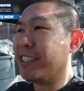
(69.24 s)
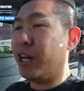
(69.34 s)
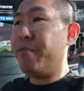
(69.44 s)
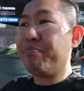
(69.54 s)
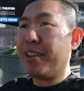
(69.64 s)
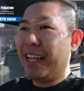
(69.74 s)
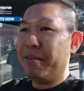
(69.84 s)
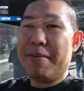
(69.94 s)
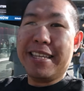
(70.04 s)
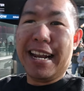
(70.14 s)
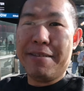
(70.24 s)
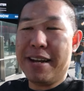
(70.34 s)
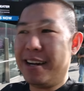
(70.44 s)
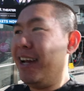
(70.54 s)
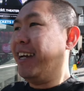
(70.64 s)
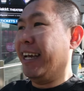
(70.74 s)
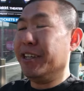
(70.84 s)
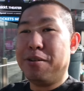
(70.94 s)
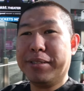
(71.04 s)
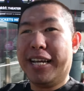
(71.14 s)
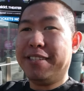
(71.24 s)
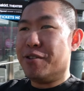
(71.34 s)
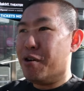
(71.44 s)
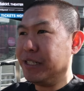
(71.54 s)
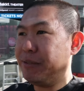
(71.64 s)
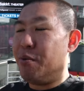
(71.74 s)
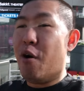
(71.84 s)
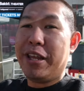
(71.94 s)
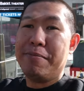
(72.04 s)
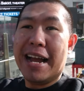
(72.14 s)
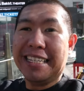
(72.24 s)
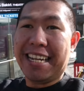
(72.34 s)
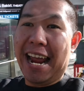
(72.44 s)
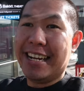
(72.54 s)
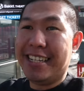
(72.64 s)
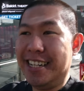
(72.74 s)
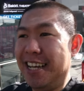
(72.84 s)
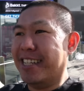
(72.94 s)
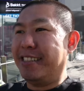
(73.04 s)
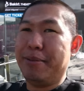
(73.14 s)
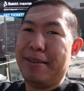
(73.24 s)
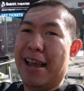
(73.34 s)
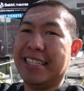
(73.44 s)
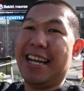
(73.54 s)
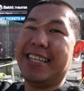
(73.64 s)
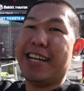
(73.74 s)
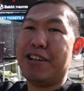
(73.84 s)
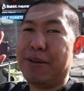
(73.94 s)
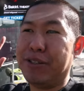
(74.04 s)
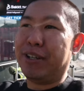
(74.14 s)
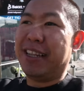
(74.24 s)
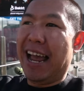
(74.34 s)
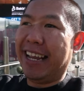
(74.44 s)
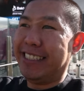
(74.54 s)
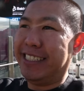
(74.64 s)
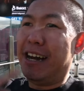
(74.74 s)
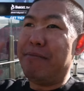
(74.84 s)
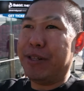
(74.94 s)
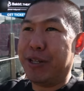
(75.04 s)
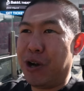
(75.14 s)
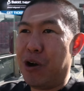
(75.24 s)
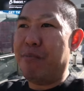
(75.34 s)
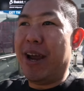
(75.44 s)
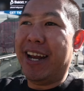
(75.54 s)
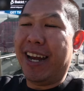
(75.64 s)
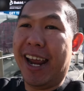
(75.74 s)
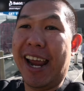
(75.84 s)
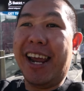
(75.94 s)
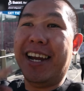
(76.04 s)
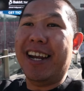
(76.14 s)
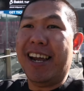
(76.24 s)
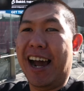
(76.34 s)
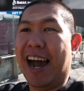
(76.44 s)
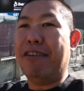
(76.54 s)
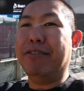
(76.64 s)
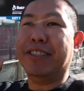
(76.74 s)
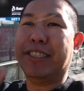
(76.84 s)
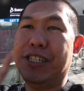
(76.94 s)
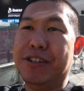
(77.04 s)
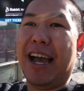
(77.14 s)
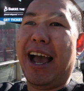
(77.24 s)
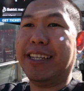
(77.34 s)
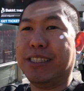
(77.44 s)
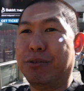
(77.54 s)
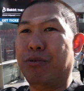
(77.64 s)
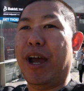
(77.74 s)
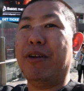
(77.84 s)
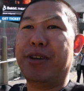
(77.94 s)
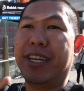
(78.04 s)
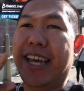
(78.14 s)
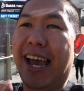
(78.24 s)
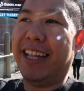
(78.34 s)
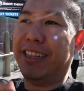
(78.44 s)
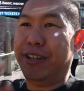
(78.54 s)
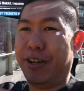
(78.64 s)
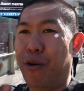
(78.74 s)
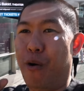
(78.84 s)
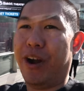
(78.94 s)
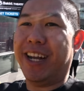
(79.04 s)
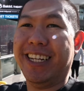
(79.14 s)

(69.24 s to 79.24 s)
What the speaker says: So tanpa panjang lebar, thank you so much guys for always supporting my channel. Seperti biasa, jangan lupa untuk like, jangan lupa untuk comment, and I will see you guys when we get to the court.